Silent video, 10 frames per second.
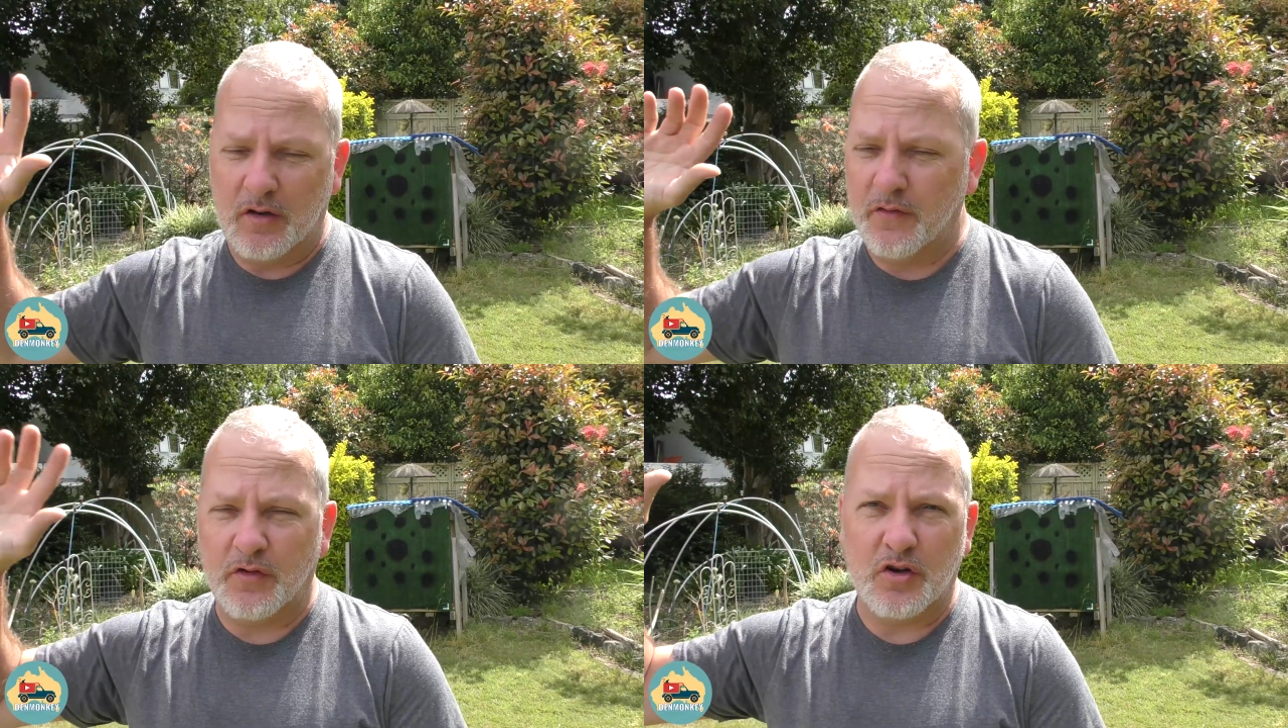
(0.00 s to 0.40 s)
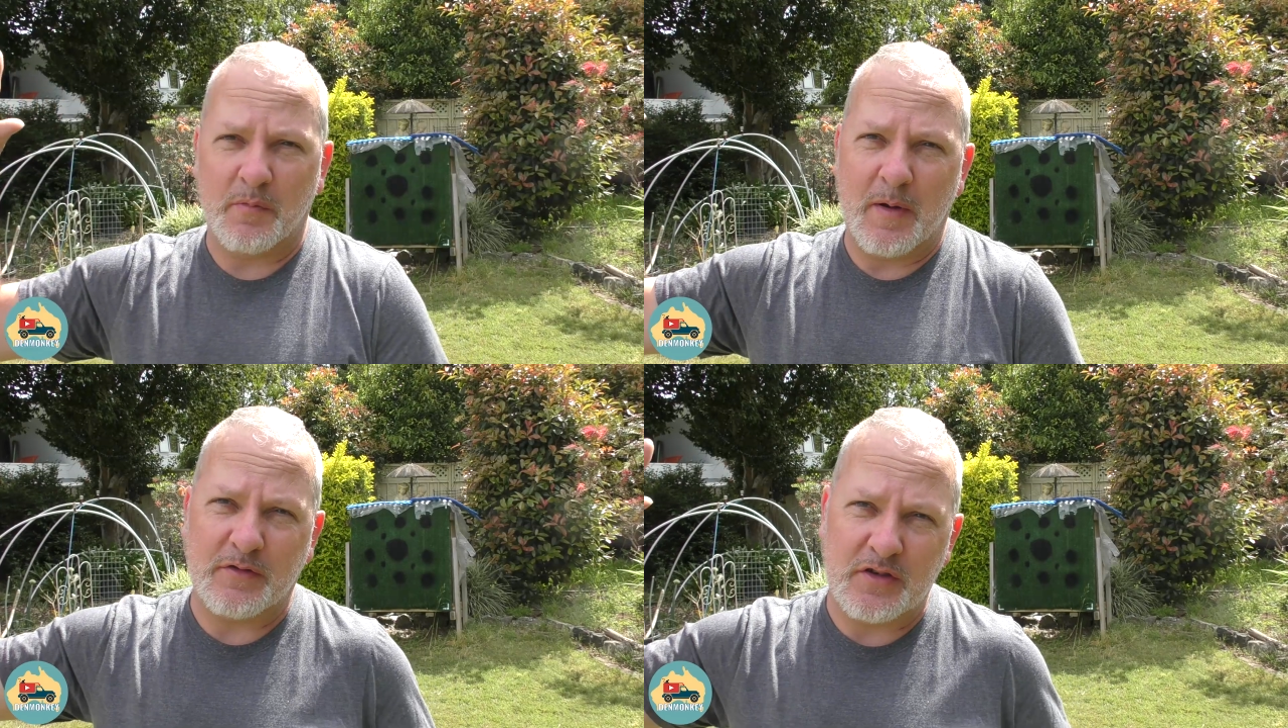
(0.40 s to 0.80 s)
And I've already
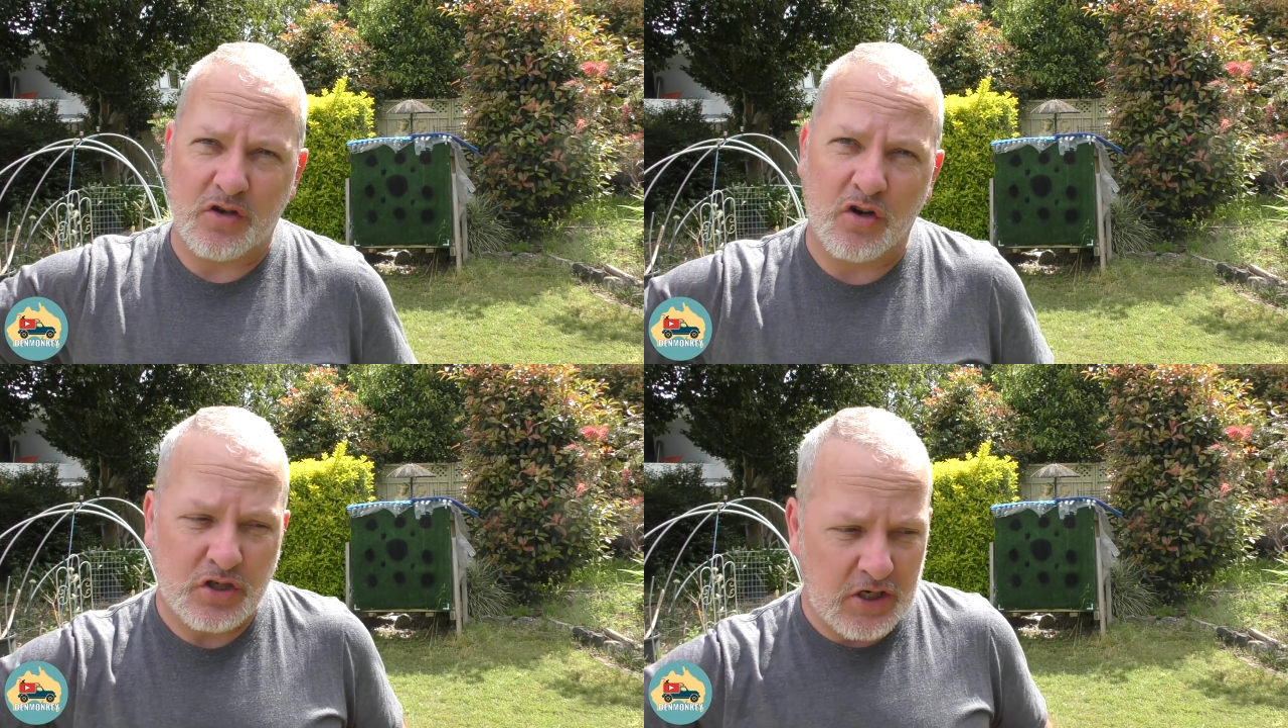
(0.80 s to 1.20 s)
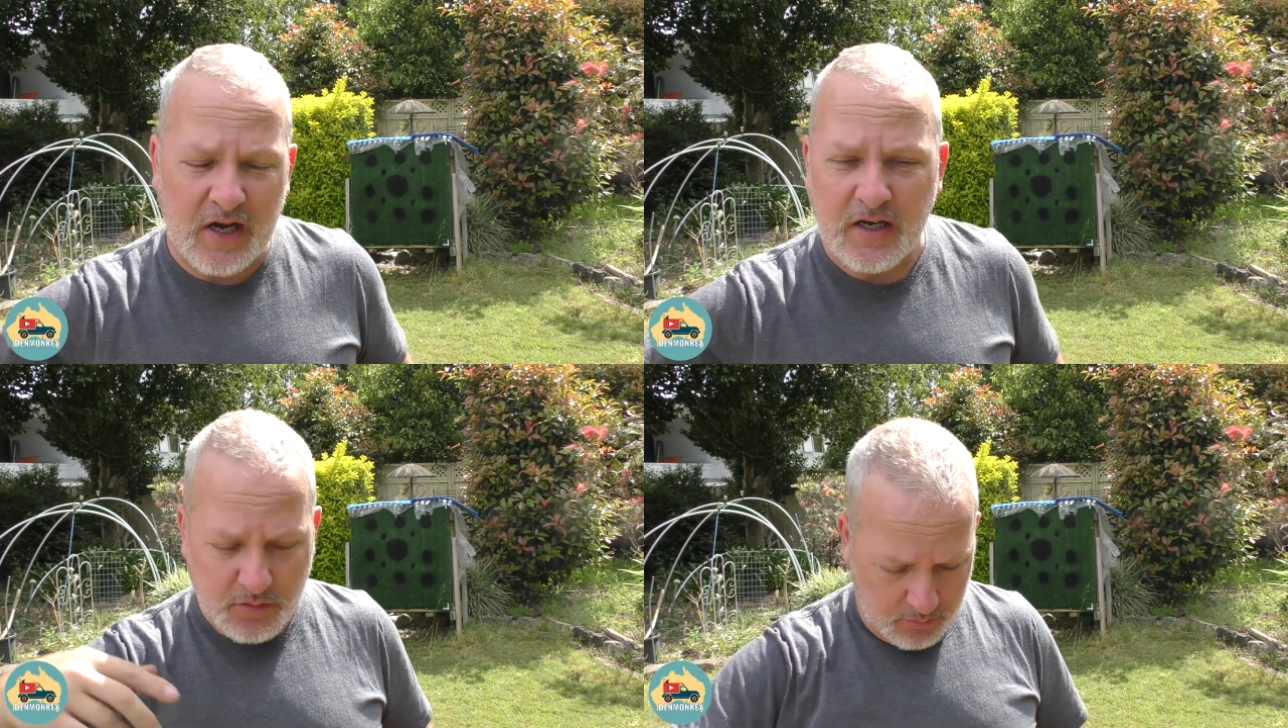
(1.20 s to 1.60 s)
got batteries on
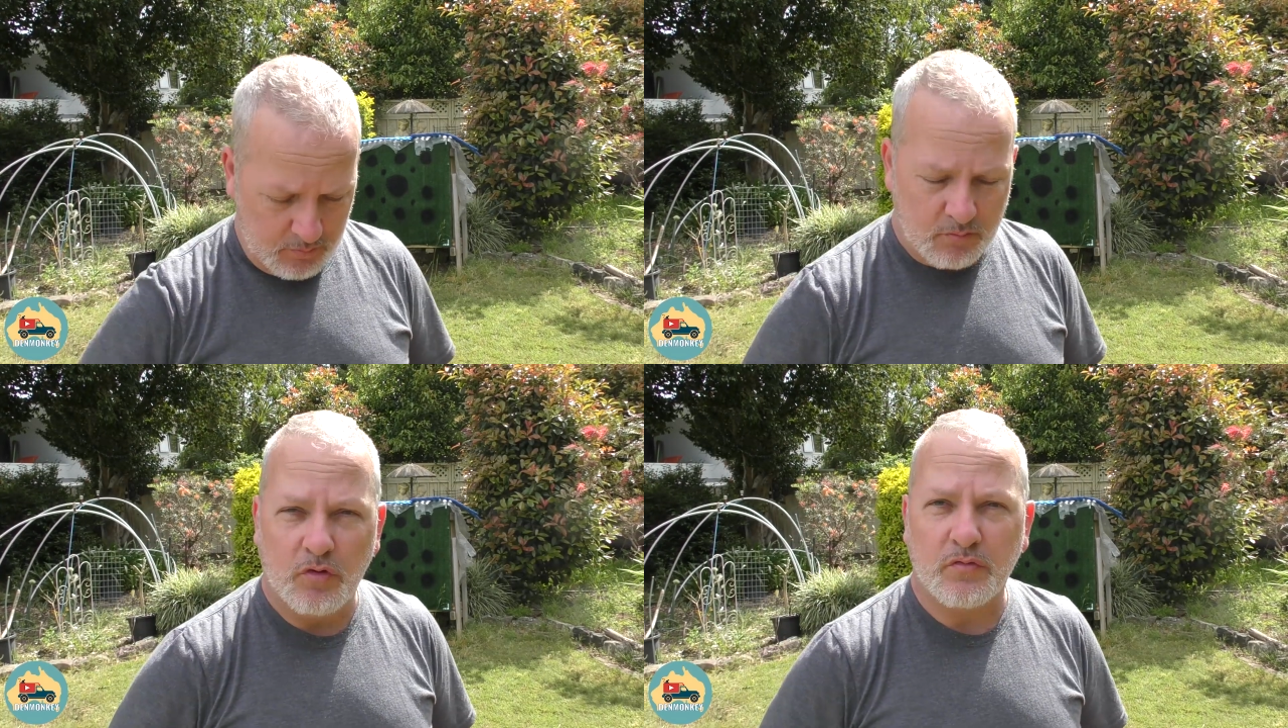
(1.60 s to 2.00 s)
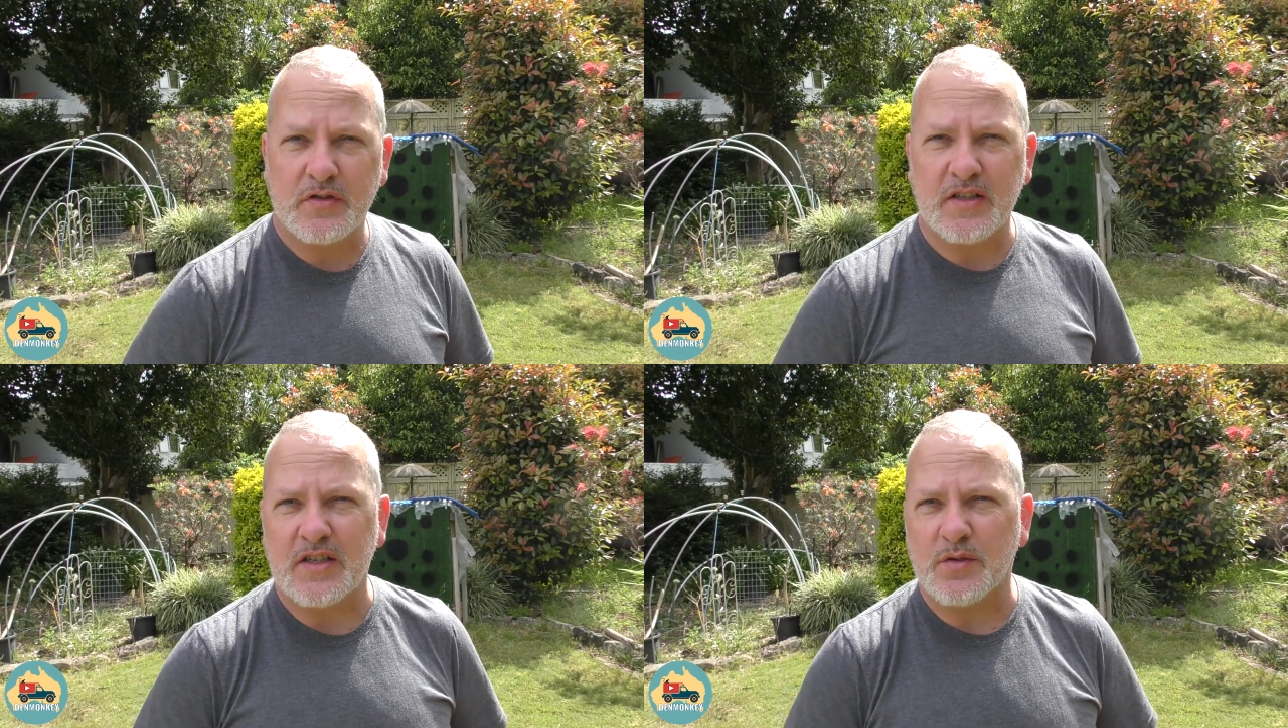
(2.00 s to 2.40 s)
charge. We'll
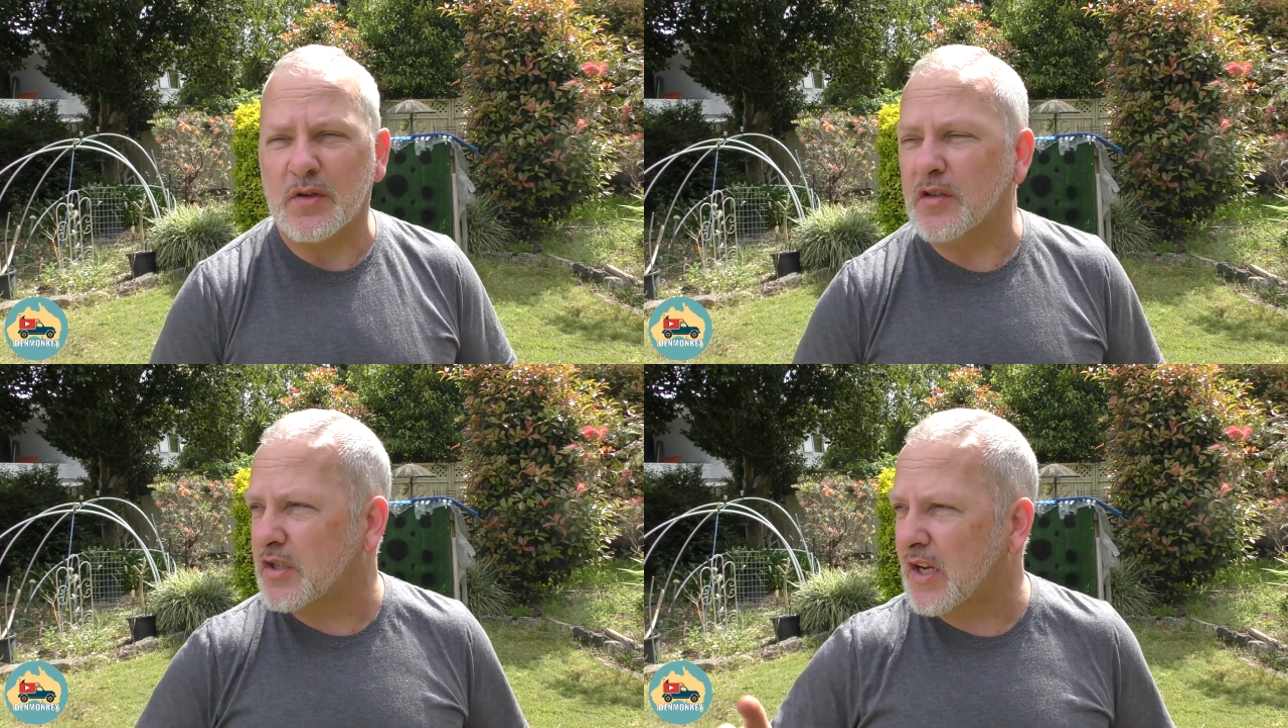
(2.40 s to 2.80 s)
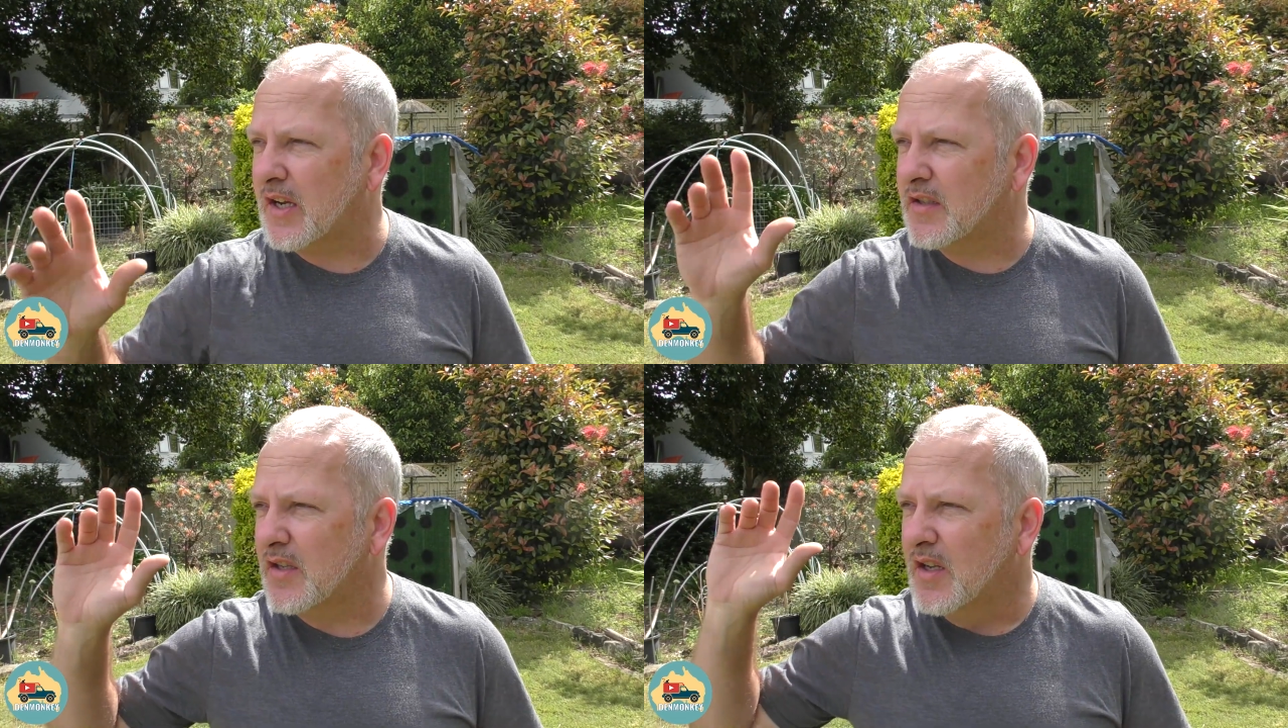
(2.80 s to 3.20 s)
stick this one on
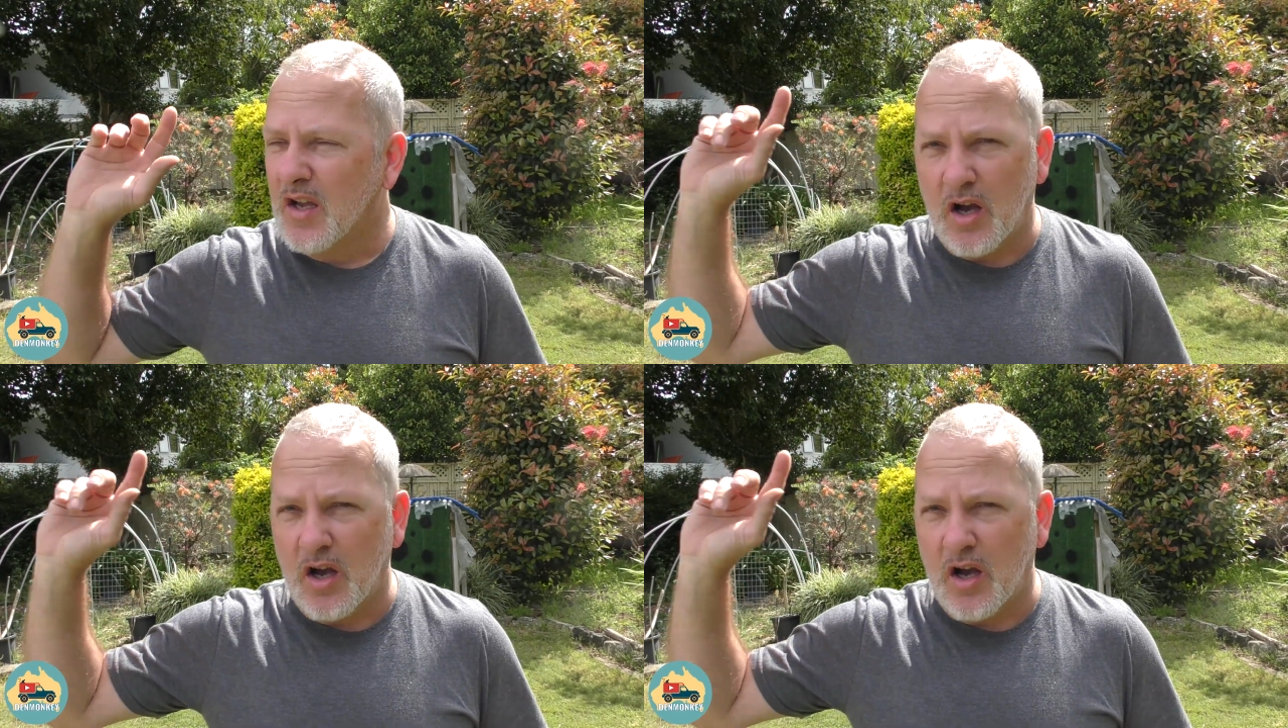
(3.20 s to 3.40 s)
charge.